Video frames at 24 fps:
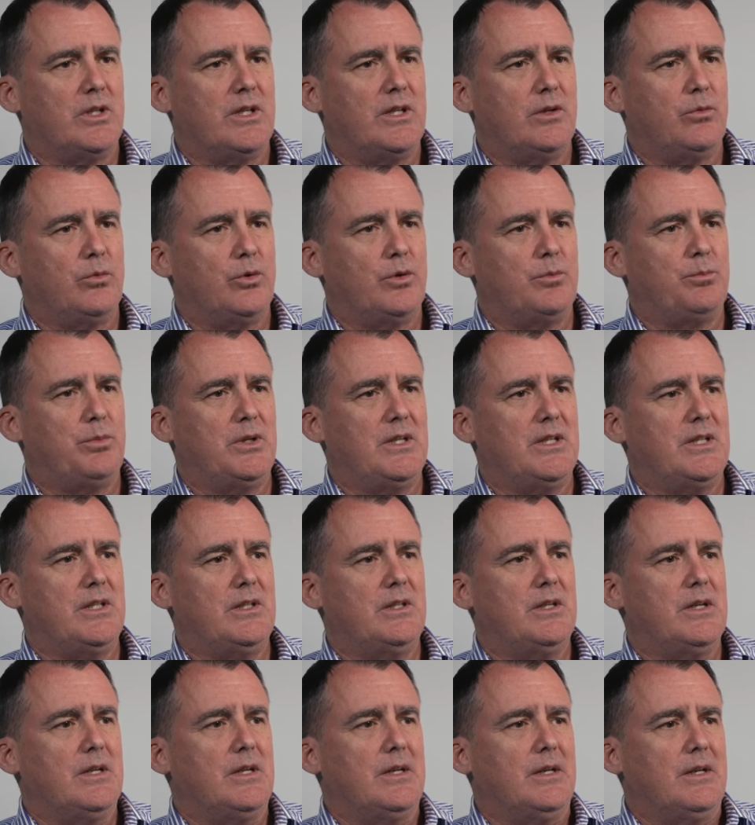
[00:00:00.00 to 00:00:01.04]
It would be
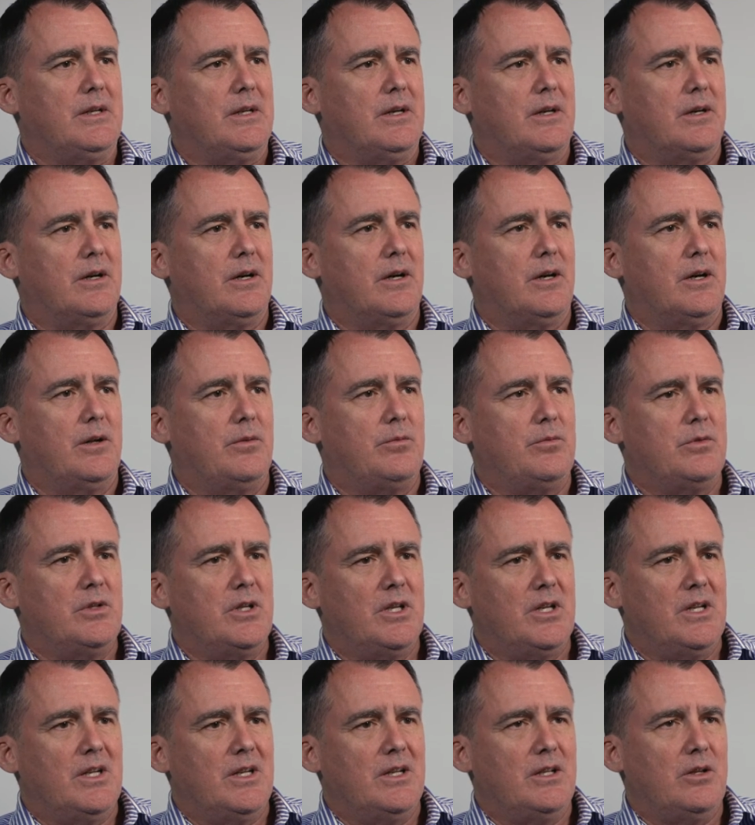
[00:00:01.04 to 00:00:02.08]

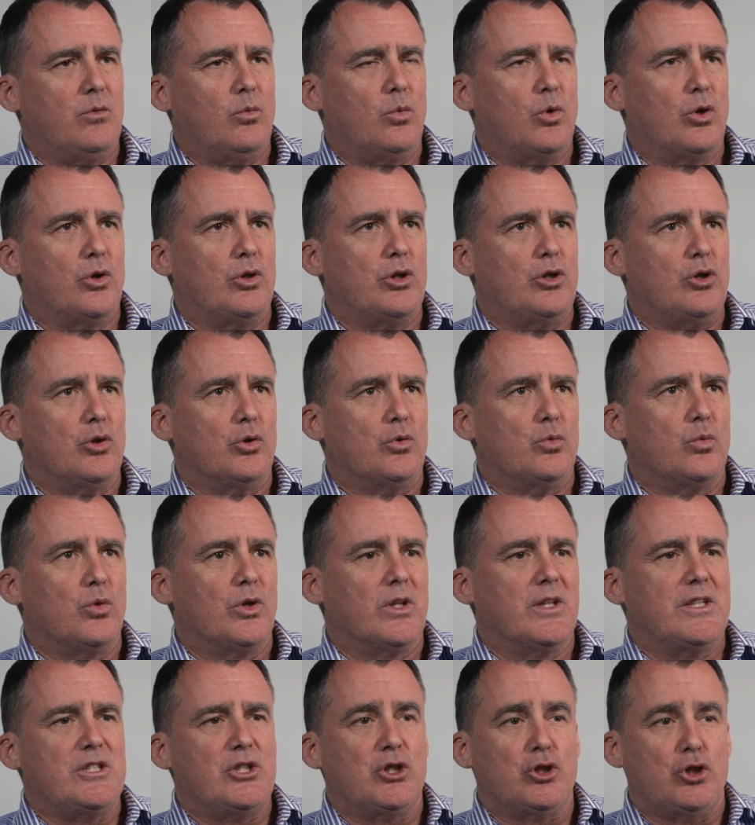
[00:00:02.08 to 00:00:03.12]
where you're
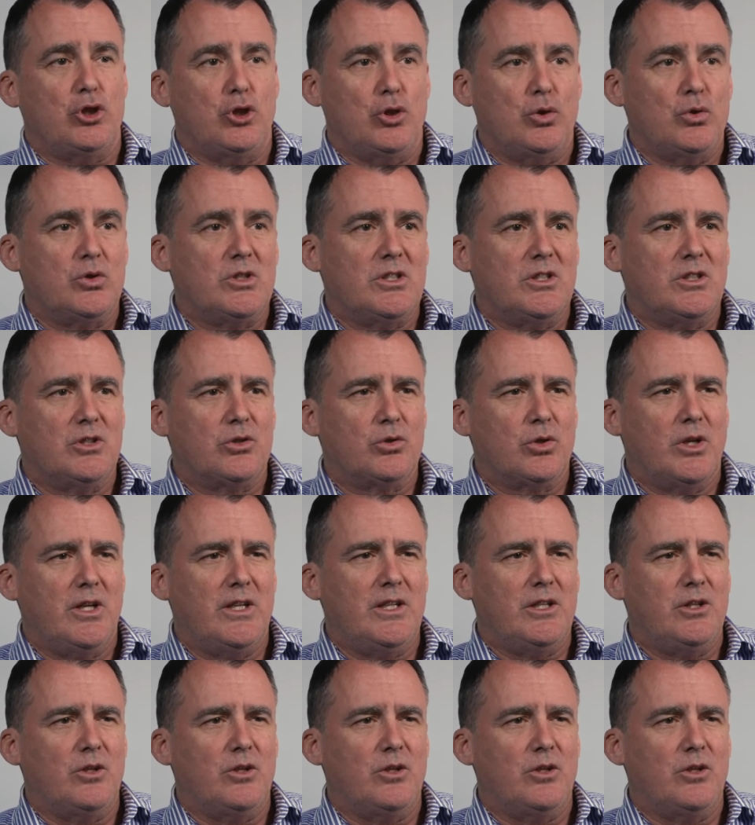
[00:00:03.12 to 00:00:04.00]
really just using the training.